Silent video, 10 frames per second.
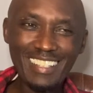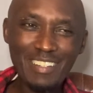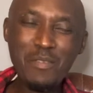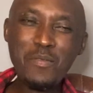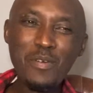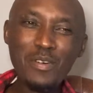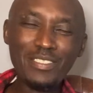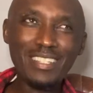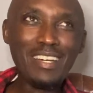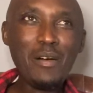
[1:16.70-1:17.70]
Who owns
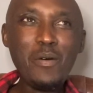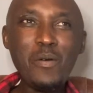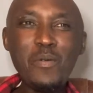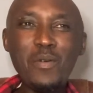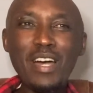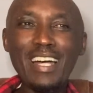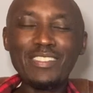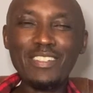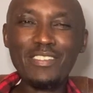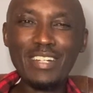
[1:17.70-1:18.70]
who has
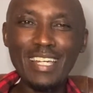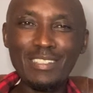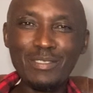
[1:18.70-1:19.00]
the rights